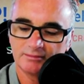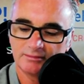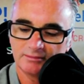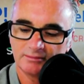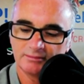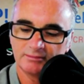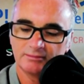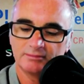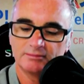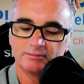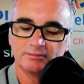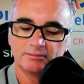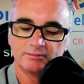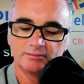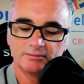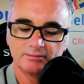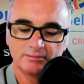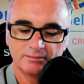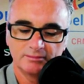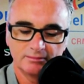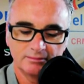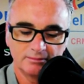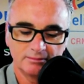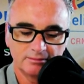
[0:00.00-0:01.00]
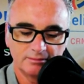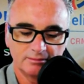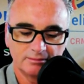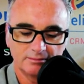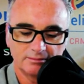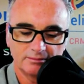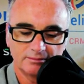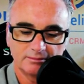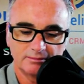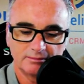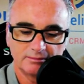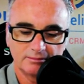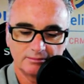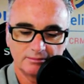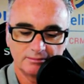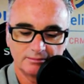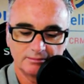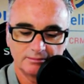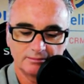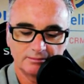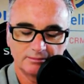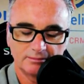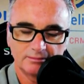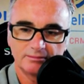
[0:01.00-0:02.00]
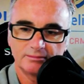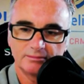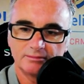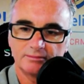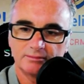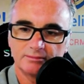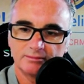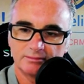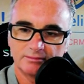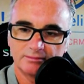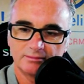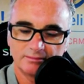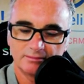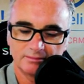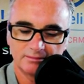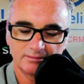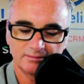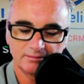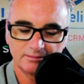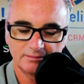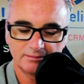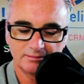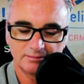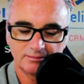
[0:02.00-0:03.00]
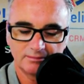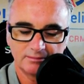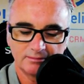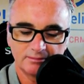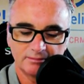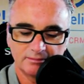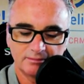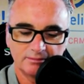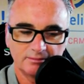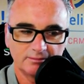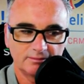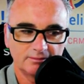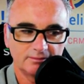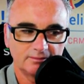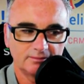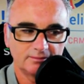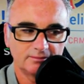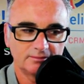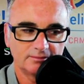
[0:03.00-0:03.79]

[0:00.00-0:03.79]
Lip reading: No words are spoken by the person on screen.